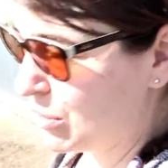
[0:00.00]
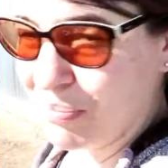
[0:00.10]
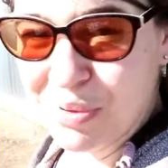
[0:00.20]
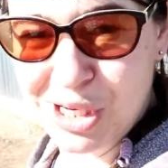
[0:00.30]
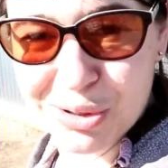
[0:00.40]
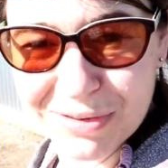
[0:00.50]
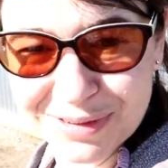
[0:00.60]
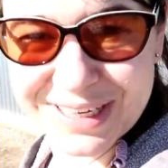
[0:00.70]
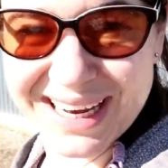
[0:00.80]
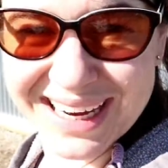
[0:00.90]
Beautiful
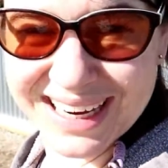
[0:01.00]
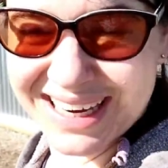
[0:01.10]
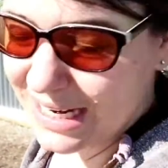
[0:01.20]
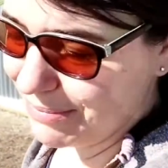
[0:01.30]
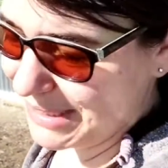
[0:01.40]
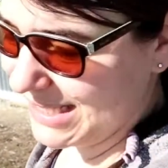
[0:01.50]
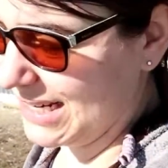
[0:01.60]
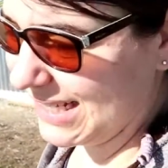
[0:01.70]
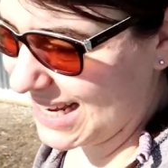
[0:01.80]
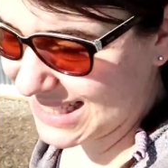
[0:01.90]
day, gotta have my
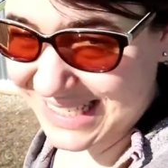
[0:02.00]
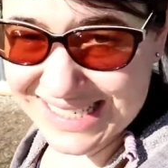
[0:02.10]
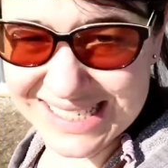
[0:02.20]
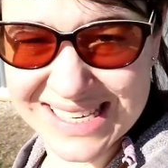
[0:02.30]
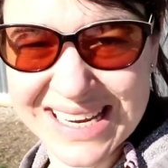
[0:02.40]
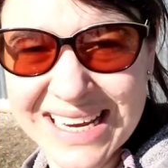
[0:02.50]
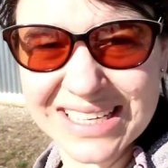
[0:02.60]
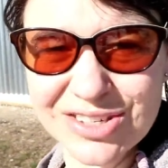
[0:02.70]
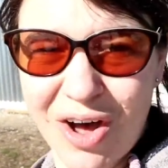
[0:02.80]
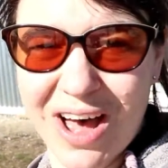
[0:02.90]
sunglasses.
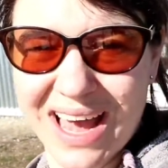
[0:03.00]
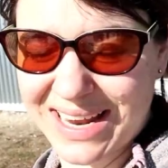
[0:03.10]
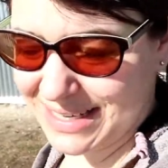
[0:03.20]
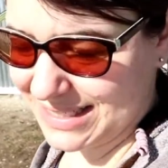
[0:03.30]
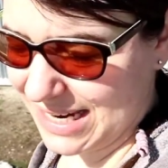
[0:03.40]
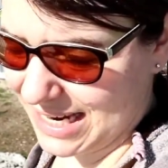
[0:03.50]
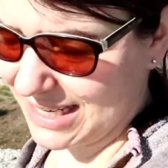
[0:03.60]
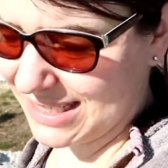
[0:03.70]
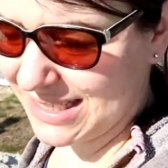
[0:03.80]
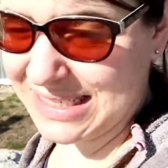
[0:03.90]
It's hot, it's
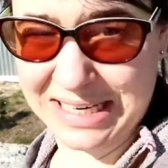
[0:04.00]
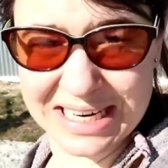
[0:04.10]
nice.